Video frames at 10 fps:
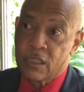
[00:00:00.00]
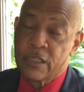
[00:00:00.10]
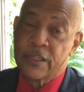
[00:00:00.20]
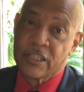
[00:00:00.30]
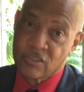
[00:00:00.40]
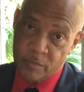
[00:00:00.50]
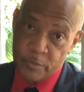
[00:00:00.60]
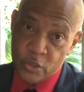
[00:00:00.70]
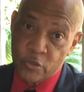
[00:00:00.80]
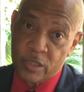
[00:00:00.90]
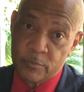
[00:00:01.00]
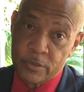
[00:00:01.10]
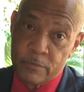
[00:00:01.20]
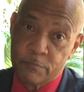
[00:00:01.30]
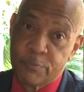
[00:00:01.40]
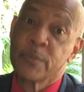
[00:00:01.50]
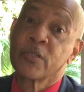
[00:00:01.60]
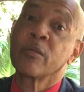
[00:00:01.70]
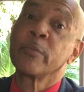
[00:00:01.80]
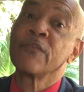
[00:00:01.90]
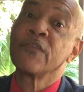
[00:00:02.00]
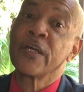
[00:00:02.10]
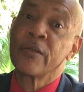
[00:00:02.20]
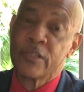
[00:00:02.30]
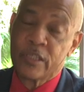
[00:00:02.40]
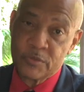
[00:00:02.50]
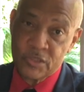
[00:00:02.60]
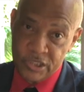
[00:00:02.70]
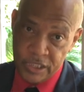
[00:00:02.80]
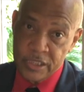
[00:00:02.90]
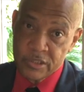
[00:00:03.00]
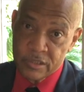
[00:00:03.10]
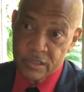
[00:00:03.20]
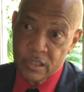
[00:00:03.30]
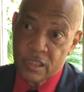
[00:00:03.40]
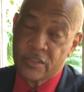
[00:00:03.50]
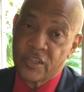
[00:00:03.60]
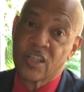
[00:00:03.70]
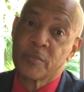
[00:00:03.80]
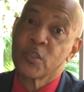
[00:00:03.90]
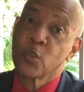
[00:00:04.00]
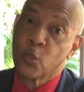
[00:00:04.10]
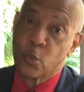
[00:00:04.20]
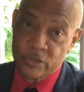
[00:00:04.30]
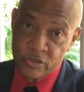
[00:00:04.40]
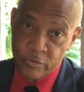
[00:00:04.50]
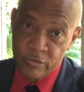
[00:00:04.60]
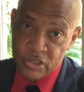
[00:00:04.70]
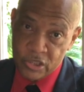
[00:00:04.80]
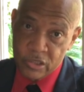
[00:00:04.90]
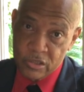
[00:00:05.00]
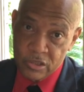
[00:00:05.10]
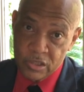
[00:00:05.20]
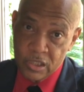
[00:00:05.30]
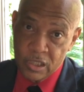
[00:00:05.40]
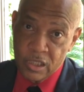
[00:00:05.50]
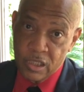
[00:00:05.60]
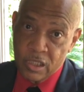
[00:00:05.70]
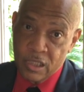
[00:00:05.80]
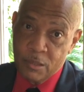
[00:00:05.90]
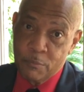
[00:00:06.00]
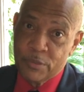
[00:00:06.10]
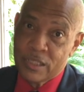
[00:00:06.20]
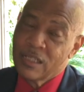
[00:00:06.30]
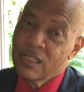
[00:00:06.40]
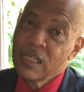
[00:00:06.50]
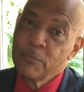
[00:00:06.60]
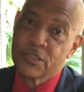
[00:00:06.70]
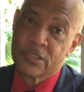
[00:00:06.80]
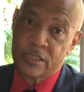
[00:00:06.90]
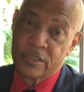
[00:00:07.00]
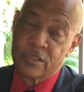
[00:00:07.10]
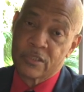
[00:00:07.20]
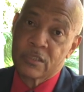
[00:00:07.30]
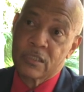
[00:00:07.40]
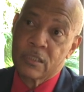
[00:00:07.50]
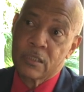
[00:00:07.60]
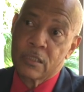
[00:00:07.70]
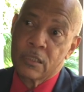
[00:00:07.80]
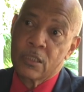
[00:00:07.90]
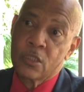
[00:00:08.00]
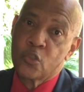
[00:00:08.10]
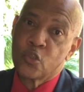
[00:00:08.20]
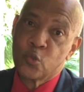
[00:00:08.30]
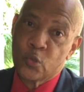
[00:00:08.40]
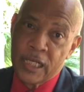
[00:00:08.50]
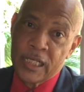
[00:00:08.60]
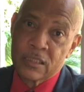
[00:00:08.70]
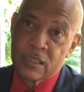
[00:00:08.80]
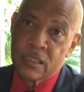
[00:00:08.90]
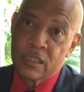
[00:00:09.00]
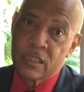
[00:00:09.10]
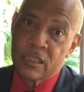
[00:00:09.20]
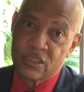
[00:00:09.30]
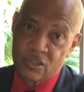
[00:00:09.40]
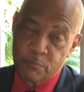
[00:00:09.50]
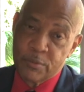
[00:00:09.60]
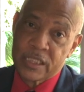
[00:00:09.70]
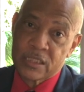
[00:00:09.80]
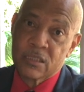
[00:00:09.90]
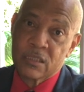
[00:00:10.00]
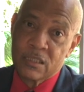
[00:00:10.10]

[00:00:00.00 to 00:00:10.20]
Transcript: there's going to be grumbling. People are going to be very upset. They're going to be questioning the results. But let me tell you this. Do not expect